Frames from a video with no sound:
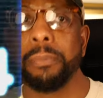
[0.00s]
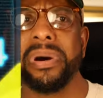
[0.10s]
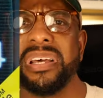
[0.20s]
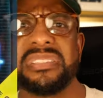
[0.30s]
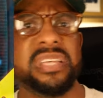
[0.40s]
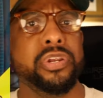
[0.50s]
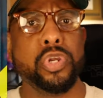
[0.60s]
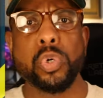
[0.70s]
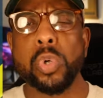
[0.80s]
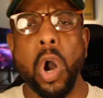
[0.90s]
but it's the
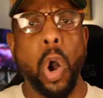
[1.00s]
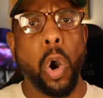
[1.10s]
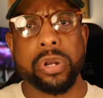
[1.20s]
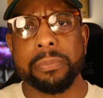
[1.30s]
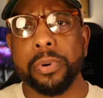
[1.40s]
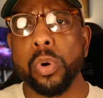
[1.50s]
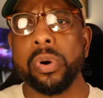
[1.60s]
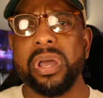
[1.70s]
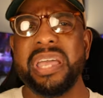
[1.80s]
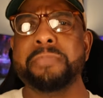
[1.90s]
new
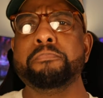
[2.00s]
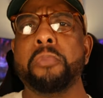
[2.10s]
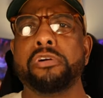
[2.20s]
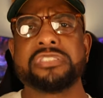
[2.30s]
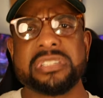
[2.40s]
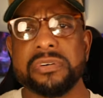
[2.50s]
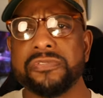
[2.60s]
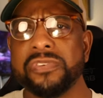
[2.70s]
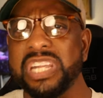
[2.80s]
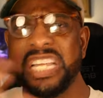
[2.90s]
Audible
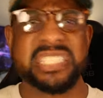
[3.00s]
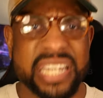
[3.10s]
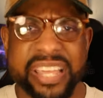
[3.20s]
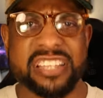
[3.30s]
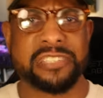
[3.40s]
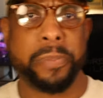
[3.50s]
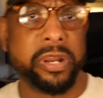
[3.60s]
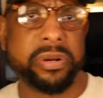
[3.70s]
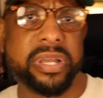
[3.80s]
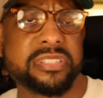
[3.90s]
immersive listening
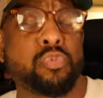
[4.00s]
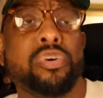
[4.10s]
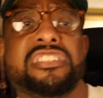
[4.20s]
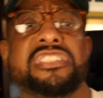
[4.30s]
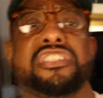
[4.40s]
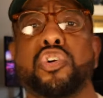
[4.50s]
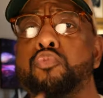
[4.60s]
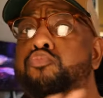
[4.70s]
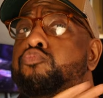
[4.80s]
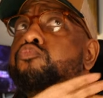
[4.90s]
experience, which is
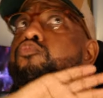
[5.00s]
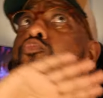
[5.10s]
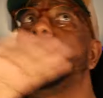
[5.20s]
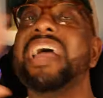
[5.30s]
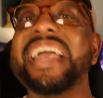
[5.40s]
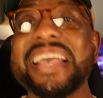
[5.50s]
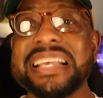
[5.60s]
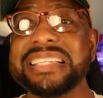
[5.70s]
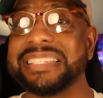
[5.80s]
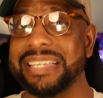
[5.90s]

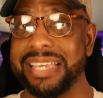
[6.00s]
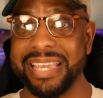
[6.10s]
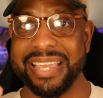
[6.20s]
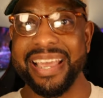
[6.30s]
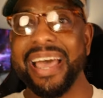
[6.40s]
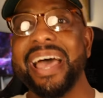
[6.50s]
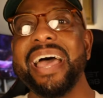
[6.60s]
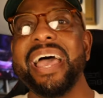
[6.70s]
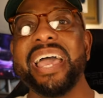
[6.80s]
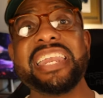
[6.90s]
crazy.
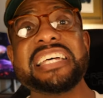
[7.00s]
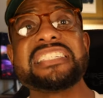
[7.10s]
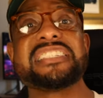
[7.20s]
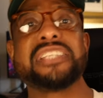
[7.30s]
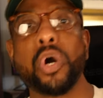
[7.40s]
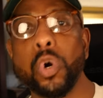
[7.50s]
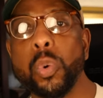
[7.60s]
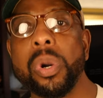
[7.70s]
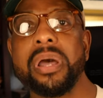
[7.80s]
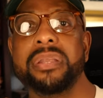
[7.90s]
It is
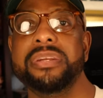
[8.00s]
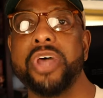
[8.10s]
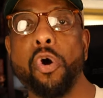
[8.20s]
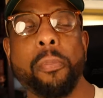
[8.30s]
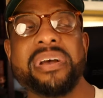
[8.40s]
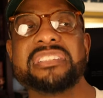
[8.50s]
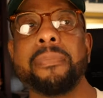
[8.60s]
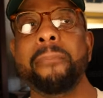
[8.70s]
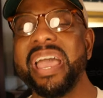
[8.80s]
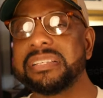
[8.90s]
so dope. It's
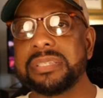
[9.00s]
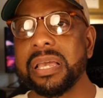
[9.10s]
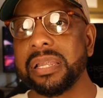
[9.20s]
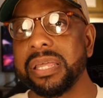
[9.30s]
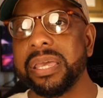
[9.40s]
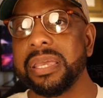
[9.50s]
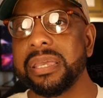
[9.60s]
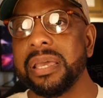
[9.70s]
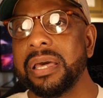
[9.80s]
basically